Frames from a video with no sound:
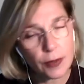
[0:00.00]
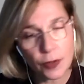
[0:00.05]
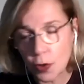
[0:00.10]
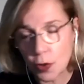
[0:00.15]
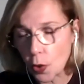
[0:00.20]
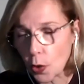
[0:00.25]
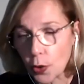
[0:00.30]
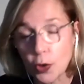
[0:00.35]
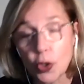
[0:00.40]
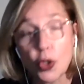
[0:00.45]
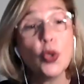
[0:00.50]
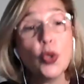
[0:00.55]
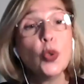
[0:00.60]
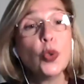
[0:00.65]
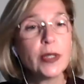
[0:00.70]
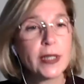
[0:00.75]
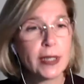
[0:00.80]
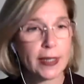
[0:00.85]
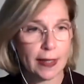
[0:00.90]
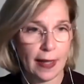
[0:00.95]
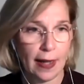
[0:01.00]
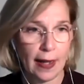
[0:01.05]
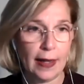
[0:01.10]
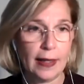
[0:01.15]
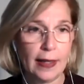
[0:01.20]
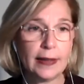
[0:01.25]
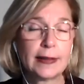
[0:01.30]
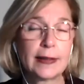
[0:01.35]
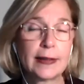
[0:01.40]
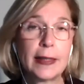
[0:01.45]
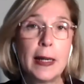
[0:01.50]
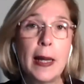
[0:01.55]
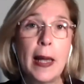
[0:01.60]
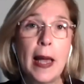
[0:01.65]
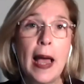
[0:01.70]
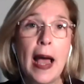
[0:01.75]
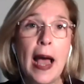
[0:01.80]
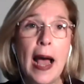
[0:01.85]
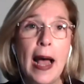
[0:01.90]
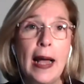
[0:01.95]
So use that.
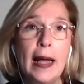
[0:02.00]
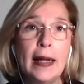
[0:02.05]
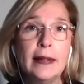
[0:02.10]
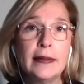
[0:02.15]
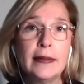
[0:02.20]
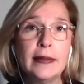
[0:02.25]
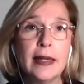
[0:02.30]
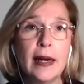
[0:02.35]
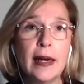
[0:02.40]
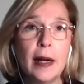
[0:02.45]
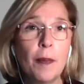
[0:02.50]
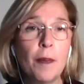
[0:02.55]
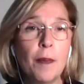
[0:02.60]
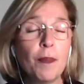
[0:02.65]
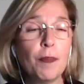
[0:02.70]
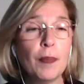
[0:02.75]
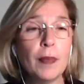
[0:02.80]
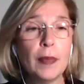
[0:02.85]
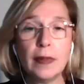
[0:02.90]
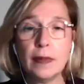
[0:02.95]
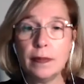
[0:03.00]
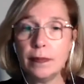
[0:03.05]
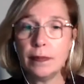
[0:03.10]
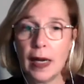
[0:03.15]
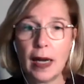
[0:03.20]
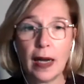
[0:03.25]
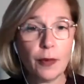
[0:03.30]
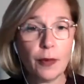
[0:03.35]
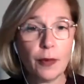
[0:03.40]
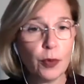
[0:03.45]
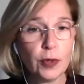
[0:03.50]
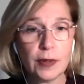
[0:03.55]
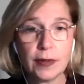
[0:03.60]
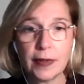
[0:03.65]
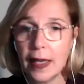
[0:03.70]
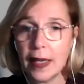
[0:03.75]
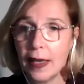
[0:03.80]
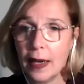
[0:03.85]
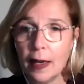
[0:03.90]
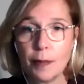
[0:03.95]
And I would
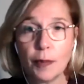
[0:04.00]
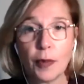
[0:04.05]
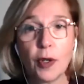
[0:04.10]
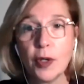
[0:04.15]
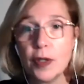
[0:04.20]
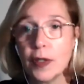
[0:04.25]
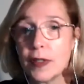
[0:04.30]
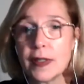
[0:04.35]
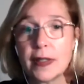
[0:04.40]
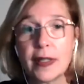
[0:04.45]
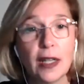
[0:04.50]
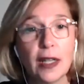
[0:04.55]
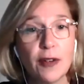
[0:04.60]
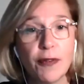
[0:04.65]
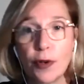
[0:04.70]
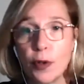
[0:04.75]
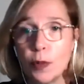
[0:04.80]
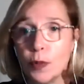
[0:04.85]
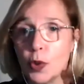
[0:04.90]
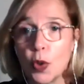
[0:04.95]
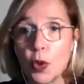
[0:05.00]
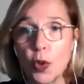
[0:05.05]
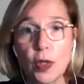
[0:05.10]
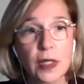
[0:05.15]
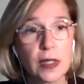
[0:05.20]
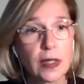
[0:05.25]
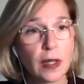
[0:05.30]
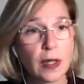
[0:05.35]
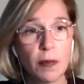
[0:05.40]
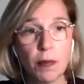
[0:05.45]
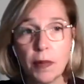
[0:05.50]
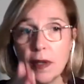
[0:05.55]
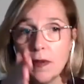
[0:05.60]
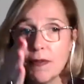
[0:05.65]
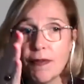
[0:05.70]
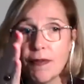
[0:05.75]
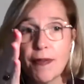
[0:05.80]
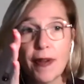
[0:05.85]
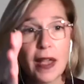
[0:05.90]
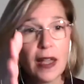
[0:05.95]
say, I'm going to steal from Torsten, be
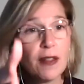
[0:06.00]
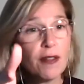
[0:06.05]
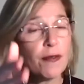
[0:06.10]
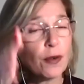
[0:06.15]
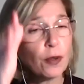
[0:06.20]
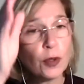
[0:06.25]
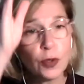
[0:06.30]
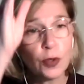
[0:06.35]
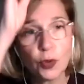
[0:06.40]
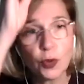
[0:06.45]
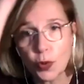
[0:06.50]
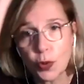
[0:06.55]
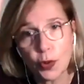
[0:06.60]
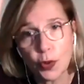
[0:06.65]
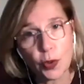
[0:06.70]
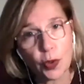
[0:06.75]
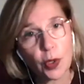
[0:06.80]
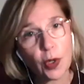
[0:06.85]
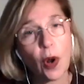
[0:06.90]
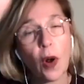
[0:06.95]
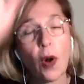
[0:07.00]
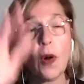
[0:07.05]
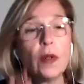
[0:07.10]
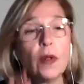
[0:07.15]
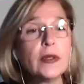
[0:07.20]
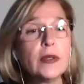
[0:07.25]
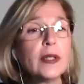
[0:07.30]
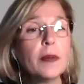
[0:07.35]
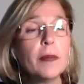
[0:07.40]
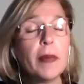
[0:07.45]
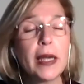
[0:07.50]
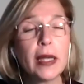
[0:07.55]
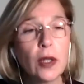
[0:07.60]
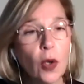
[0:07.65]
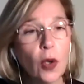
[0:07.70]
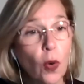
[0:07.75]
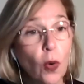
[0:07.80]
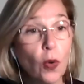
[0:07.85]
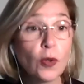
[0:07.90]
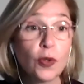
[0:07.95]
faithful to your ultimate
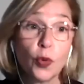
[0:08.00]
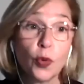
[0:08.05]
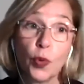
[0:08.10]
goals